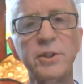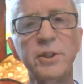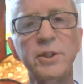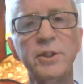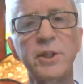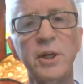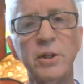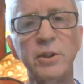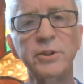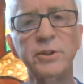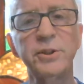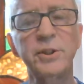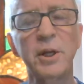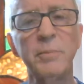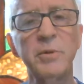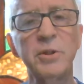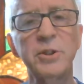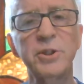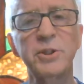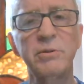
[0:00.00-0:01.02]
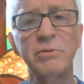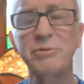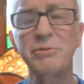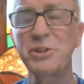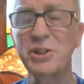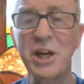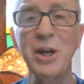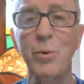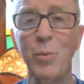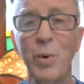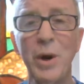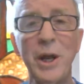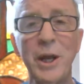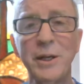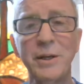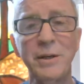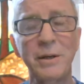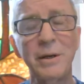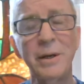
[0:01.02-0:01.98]
He tells them to stay
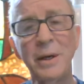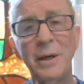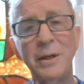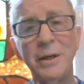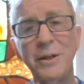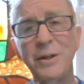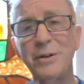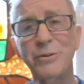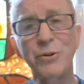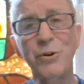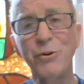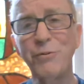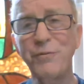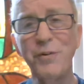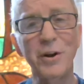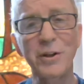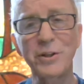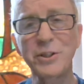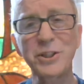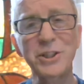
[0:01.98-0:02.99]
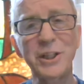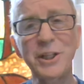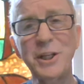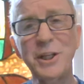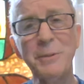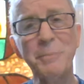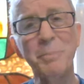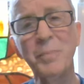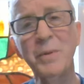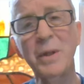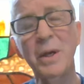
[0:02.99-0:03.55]
awake. You know, don't fall asleep.